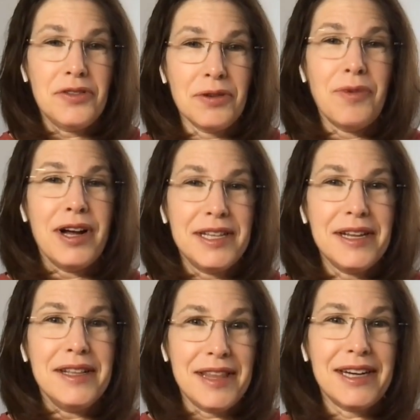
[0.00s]
the one
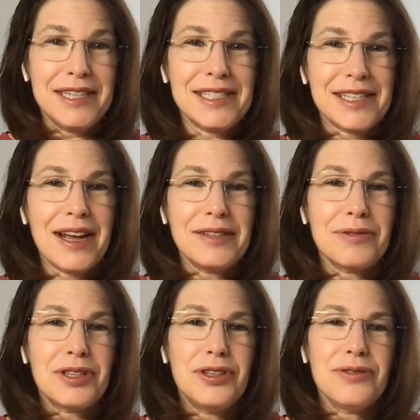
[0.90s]
that I designed
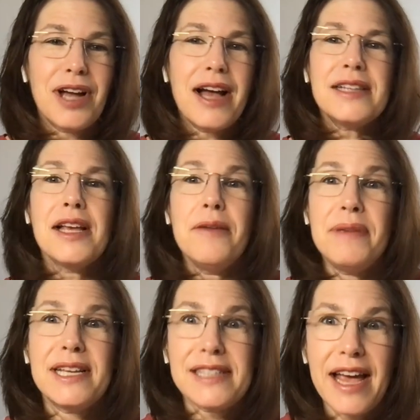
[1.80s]
with you guys
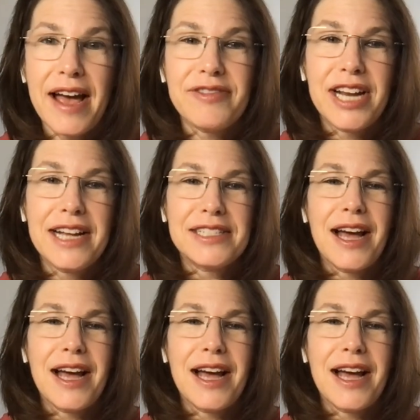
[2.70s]
because I haven't had